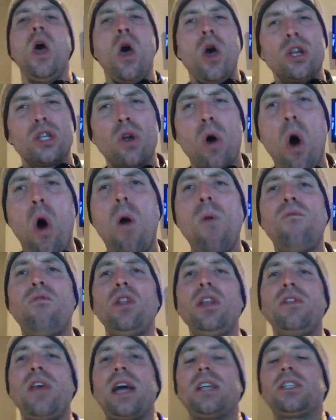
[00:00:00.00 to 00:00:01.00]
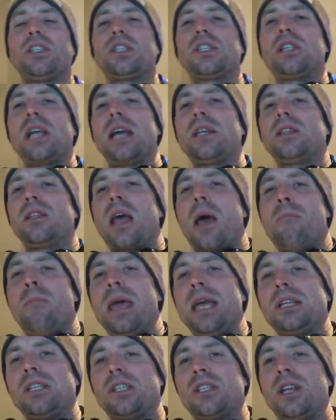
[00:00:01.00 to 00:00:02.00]
So hopefully that
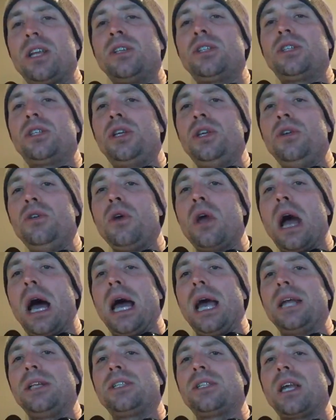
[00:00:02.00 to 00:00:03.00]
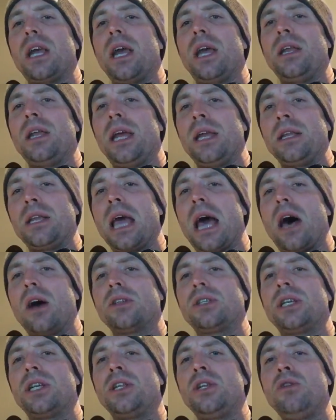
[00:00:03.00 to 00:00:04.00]
makes sense to you guys and
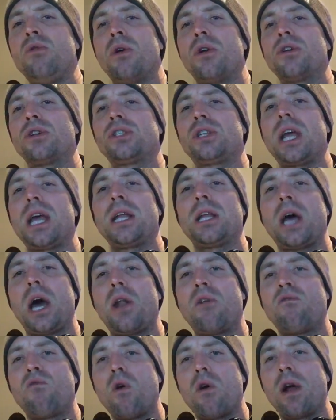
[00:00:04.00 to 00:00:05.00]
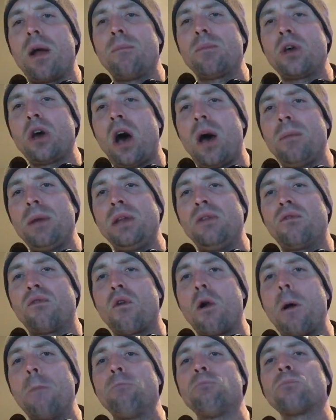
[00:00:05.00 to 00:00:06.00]
gals, and you understand kind of where I'm coming
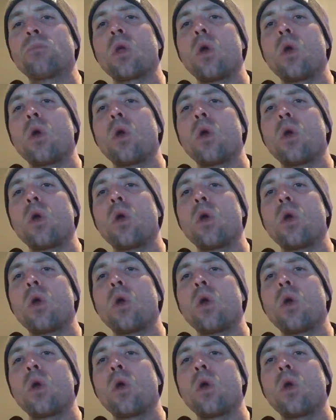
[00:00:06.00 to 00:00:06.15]
from.